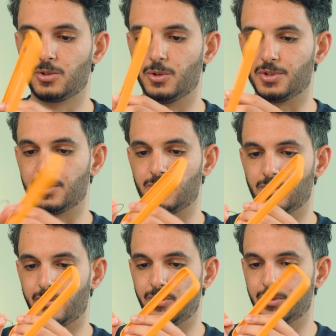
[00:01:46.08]
It goes
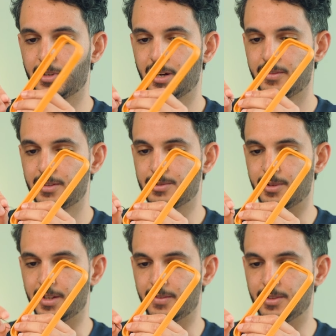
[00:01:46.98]
into a phone cover, so
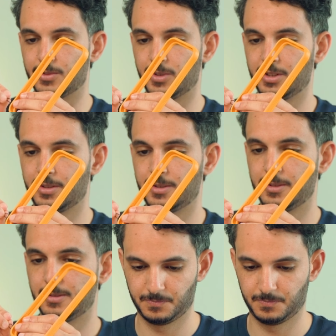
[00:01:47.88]
I have this one here.